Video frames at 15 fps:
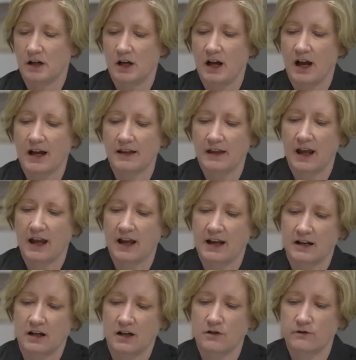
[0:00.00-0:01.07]
And
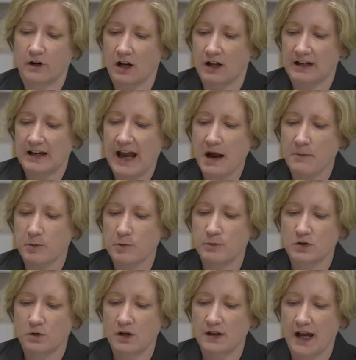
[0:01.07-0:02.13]
then you've got a gap
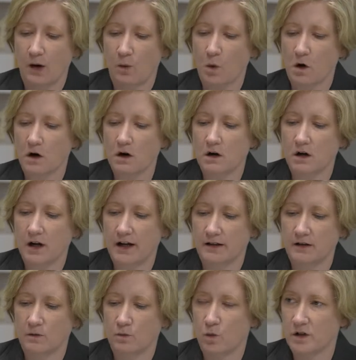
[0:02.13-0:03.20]
between that wall
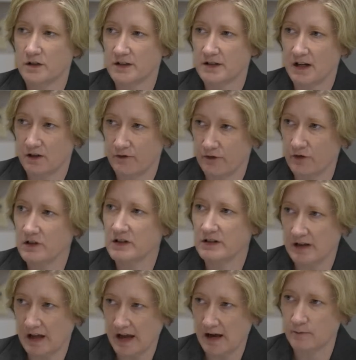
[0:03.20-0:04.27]
and what's there for the
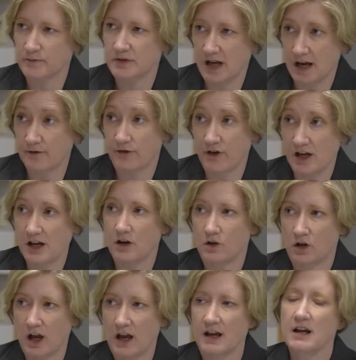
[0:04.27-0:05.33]
slab, 10 feet,
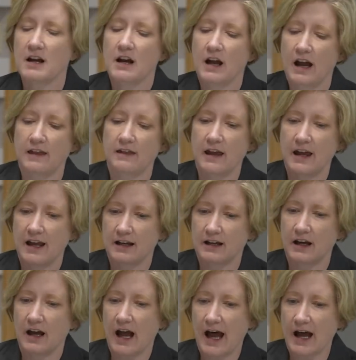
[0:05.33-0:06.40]
okay. And
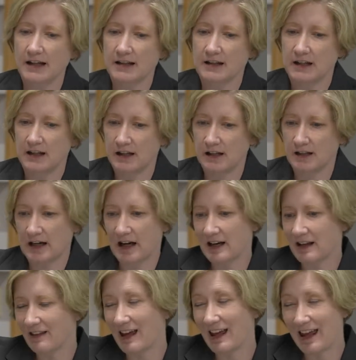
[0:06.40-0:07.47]
then at the
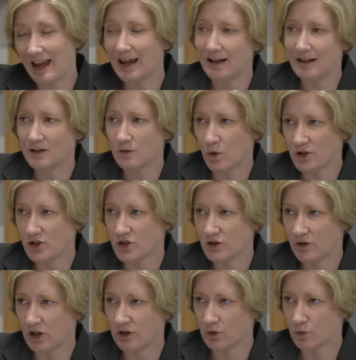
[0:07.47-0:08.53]
kind of the end, once
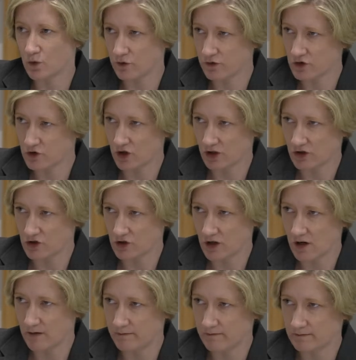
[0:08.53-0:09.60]
you've got the roof structure
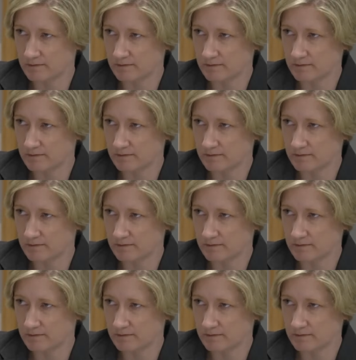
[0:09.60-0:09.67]
up,